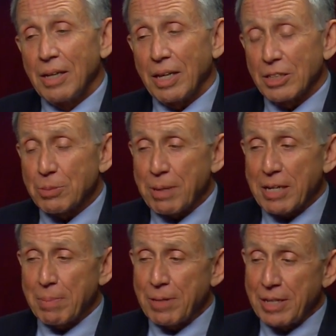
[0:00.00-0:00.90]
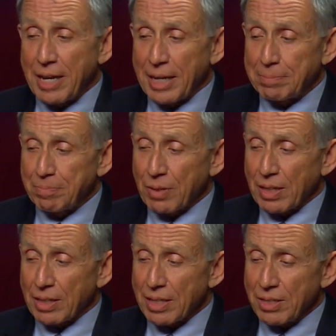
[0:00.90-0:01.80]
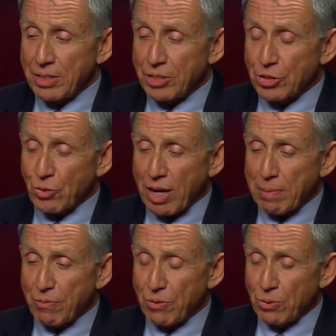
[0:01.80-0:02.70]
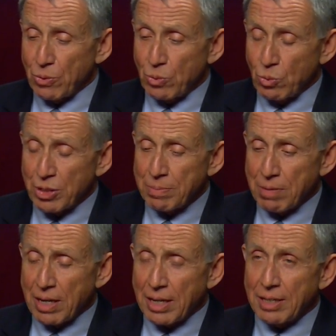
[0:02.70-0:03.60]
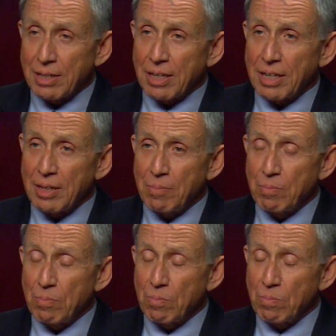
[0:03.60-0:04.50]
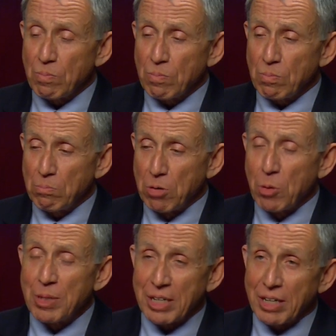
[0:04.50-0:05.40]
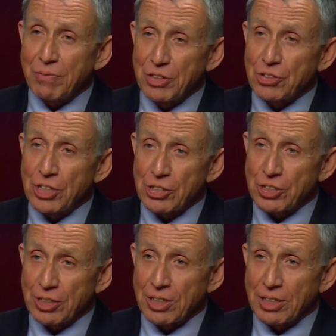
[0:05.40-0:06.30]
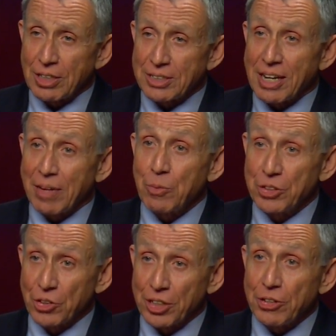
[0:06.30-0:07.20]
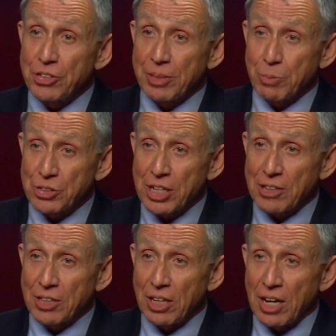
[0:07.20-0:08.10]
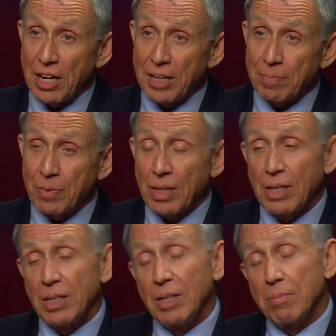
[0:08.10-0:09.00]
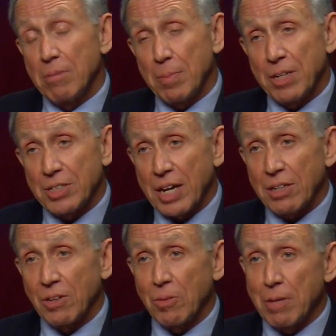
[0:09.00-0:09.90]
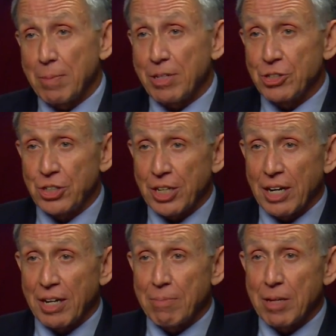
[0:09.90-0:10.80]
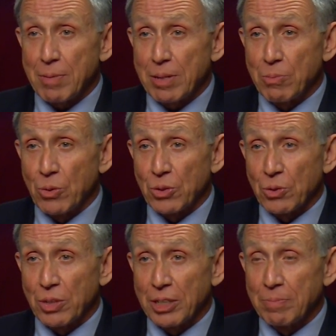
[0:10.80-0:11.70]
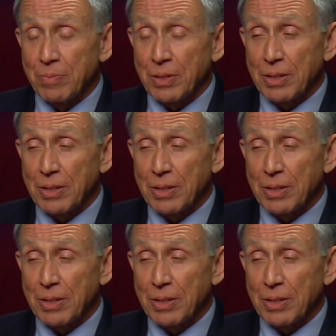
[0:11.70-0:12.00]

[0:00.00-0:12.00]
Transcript: Ed, let's pick up on that. I'd like you to describe, if you wouldn't mind, a moment of decision, a time when your leadership was on the line. Maybe at Tyco, maybe at GI, maybe at Motorola.